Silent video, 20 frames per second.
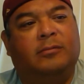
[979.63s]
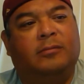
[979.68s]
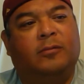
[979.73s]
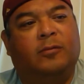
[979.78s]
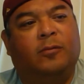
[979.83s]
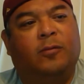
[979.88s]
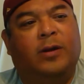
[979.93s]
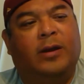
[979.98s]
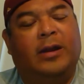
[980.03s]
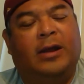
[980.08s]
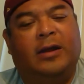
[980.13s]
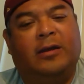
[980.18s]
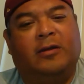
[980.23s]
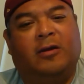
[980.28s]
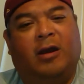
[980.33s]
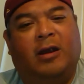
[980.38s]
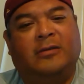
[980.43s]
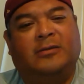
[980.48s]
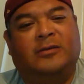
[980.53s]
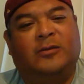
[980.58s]
100
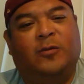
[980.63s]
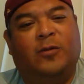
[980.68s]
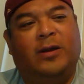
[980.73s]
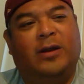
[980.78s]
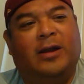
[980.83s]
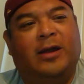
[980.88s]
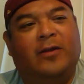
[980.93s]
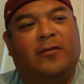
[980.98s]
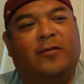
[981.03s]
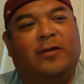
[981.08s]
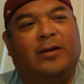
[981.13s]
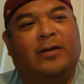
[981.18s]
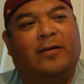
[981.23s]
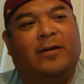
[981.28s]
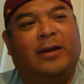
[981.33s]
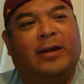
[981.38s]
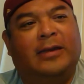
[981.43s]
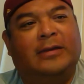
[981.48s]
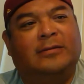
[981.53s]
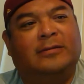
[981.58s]
cards to 100
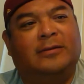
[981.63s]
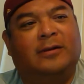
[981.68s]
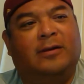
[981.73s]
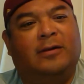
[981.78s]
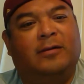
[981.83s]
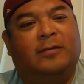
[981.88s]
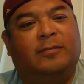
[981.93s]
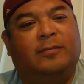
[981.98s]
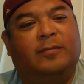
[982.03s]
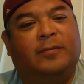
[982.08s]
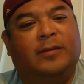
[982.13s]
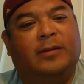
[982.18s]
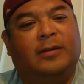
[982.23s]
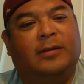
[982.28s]
craze, so